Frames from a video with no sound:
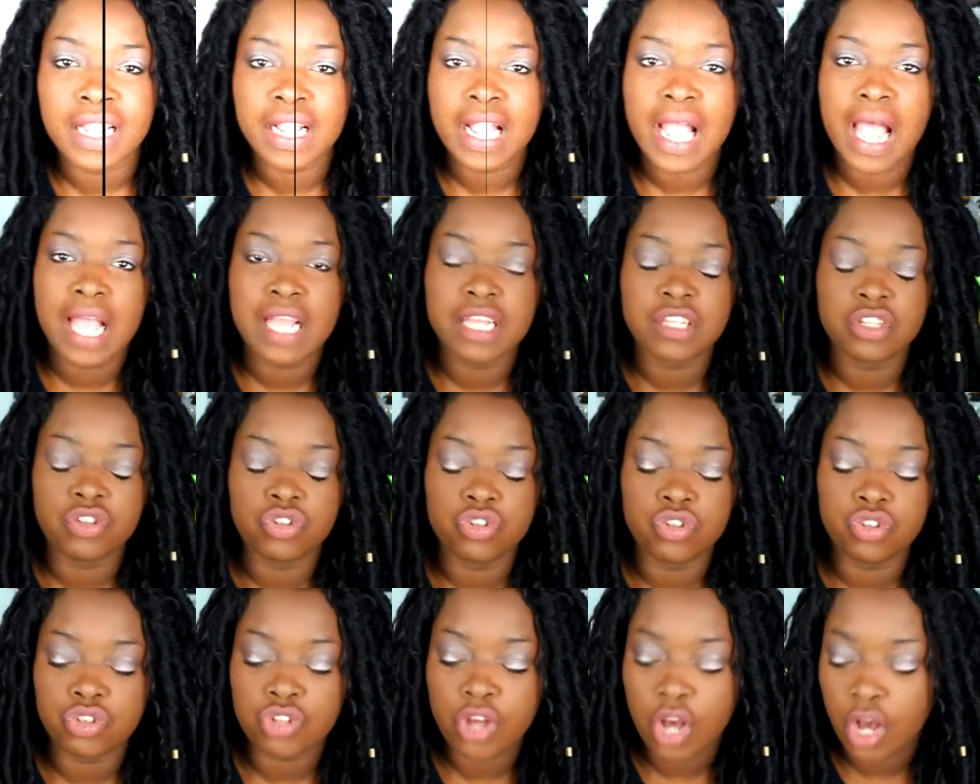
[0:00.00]
guys,
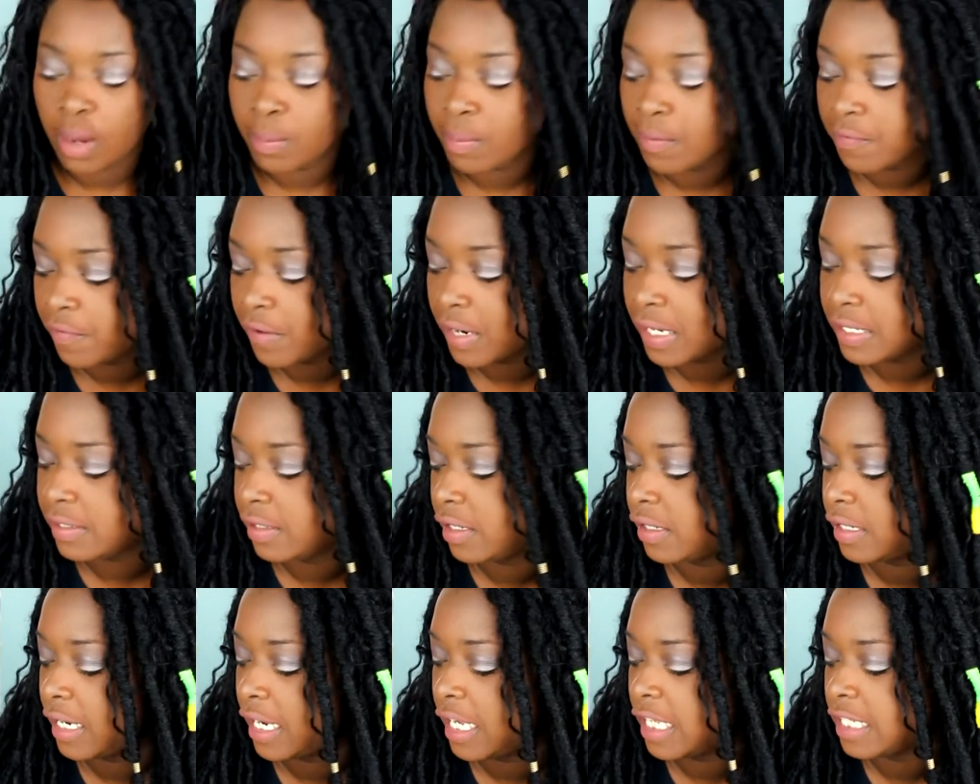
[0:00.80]
so before I
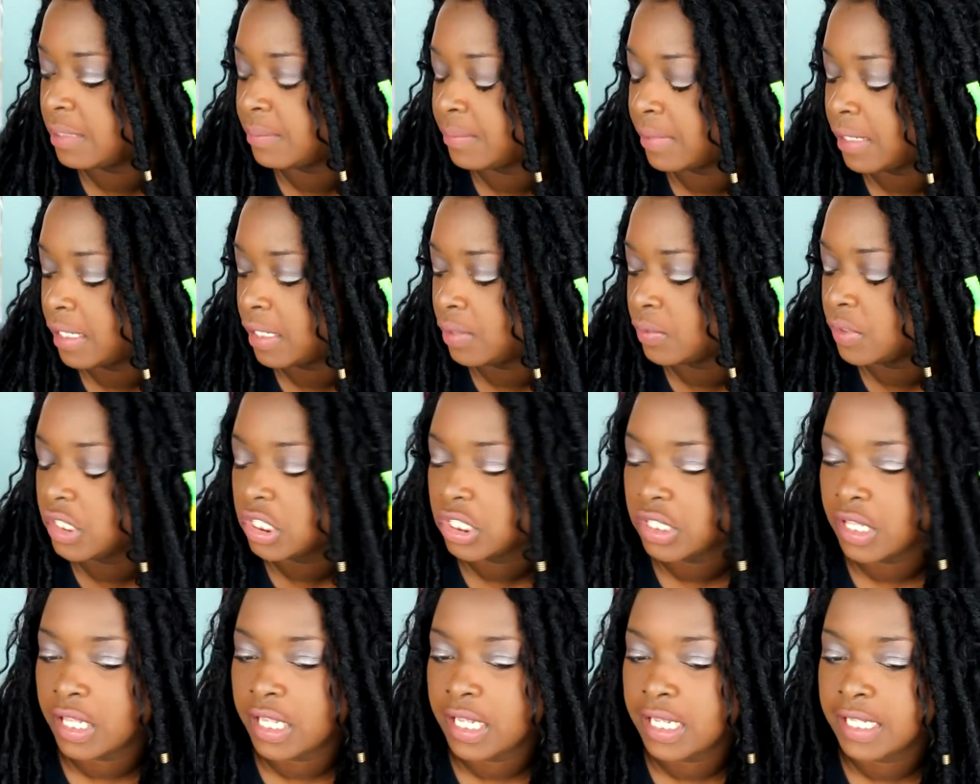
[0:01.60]
tell you guys my
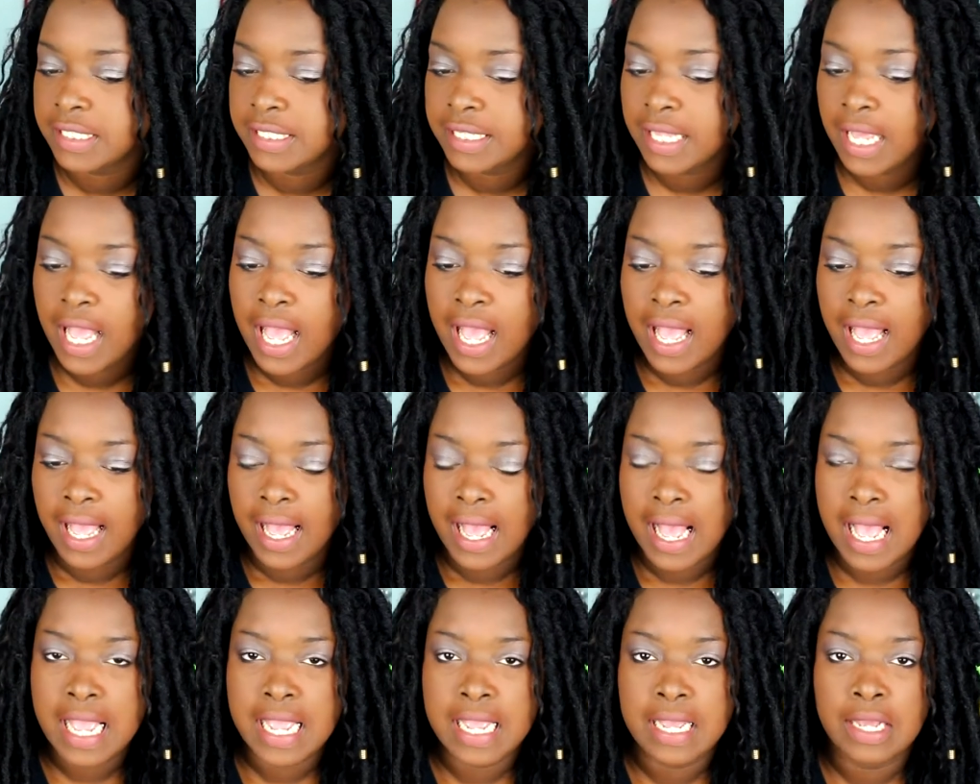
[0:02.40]
wish list,
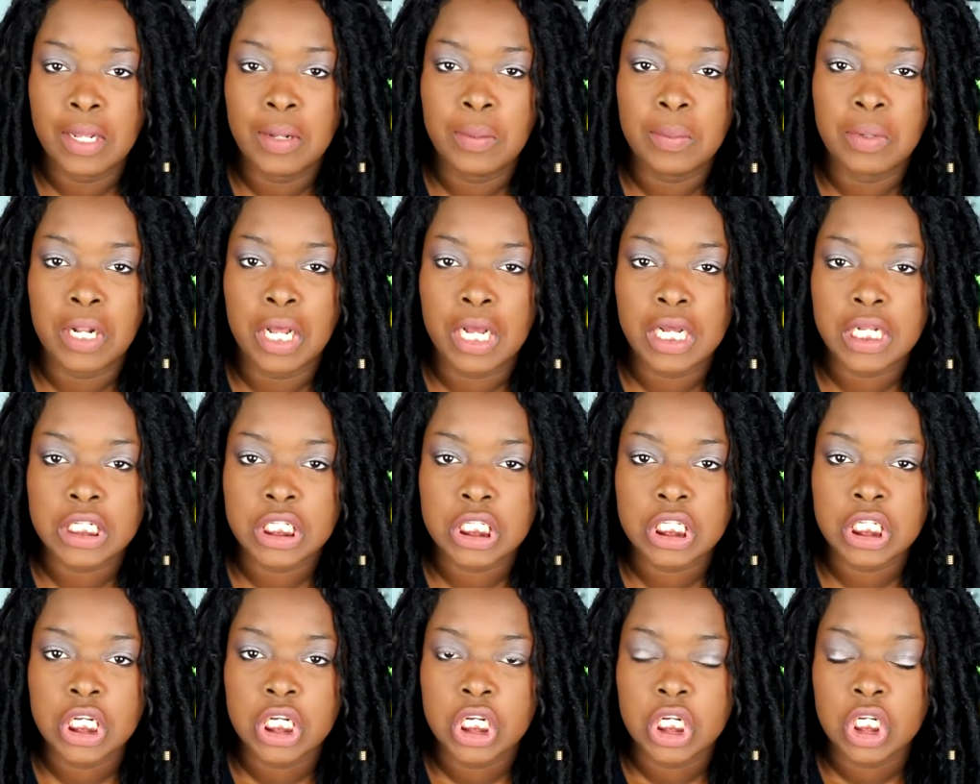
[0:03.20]
I am
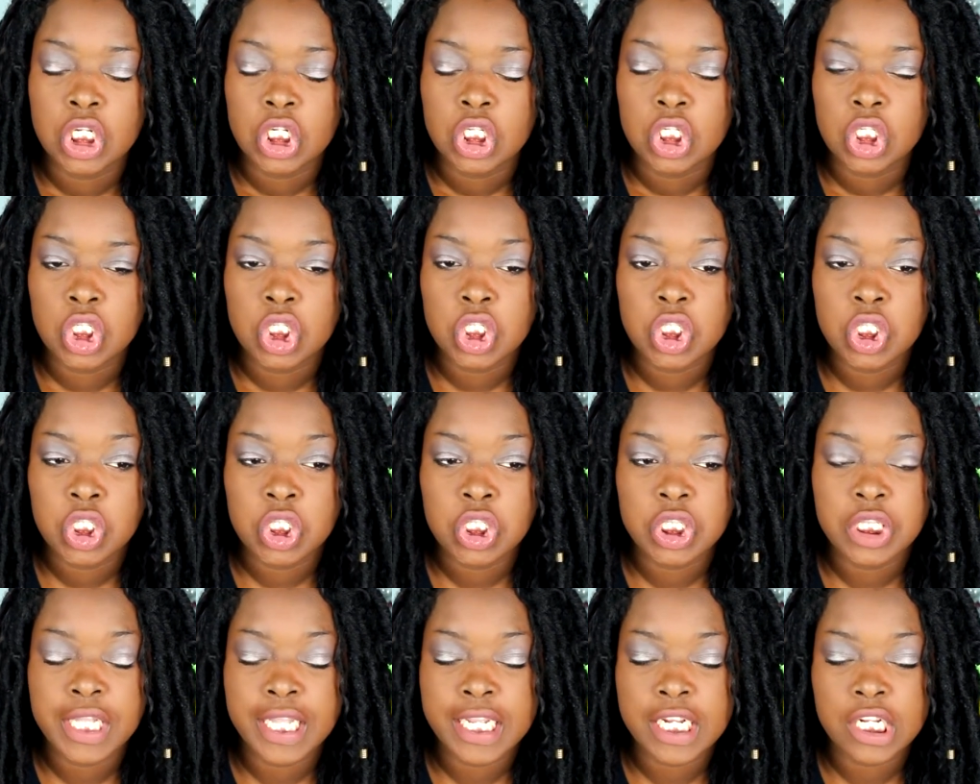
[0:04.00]
not
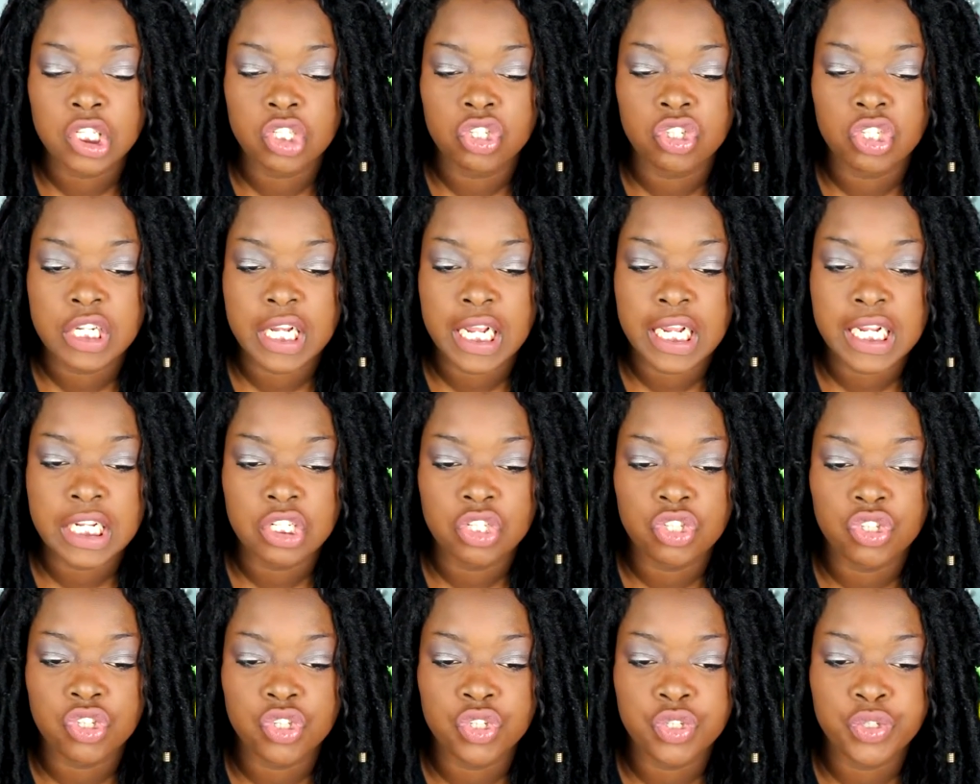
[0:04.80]
like
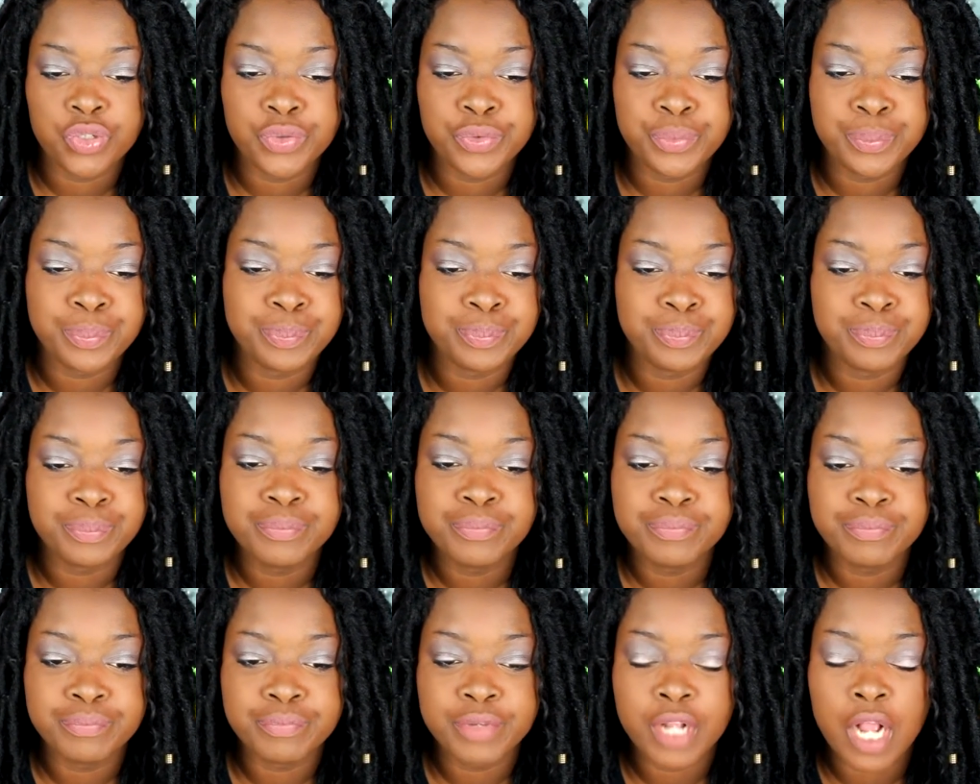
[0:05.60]
trying to
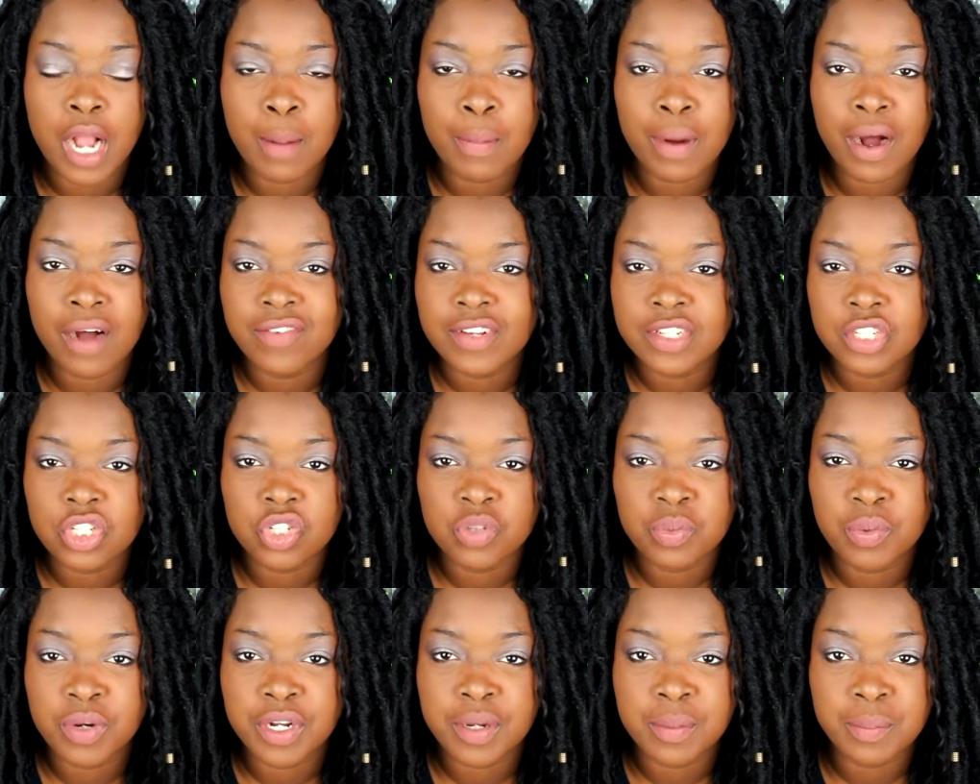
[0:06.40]
come off as a
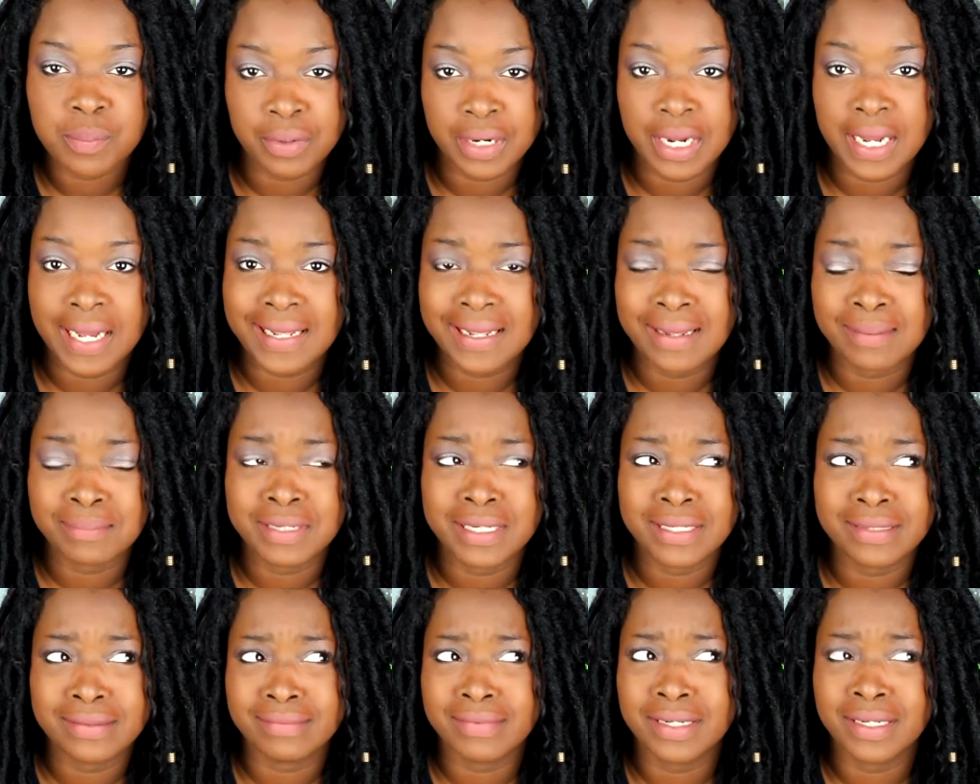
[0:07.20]
spoiled brat. I
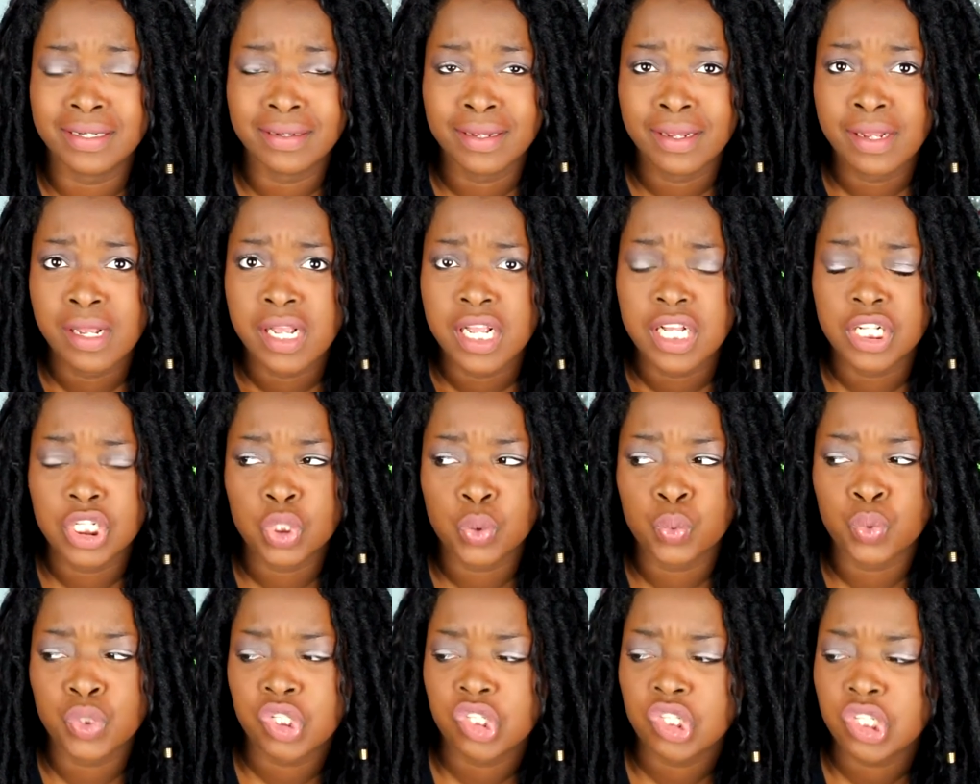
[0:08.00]
mean, it's
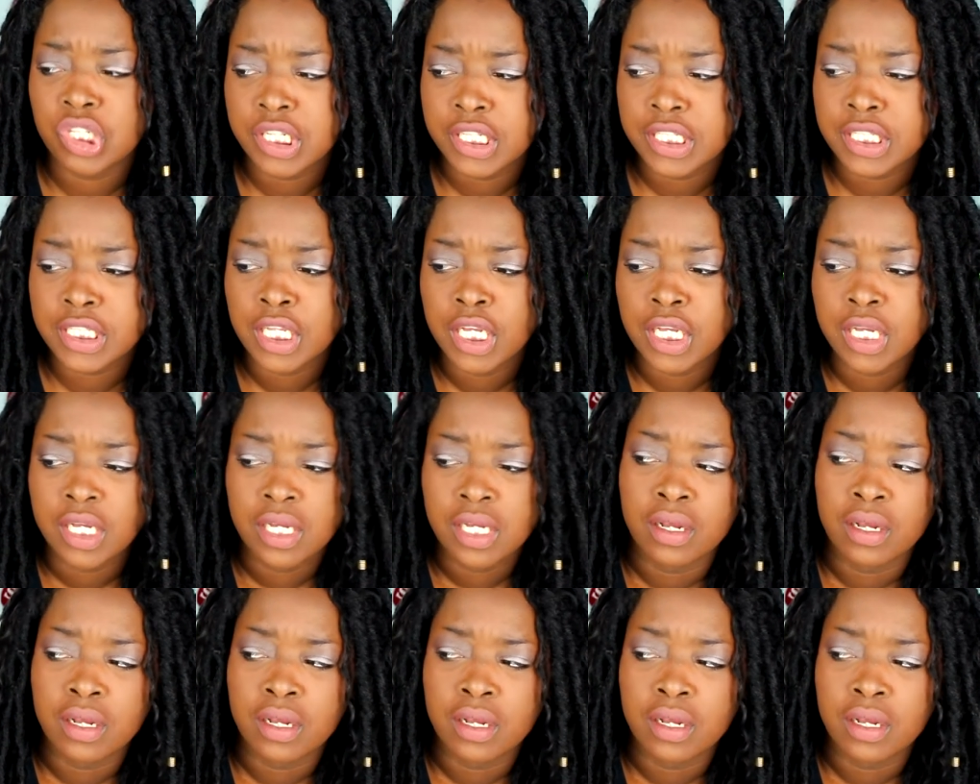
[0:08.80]
a wish list.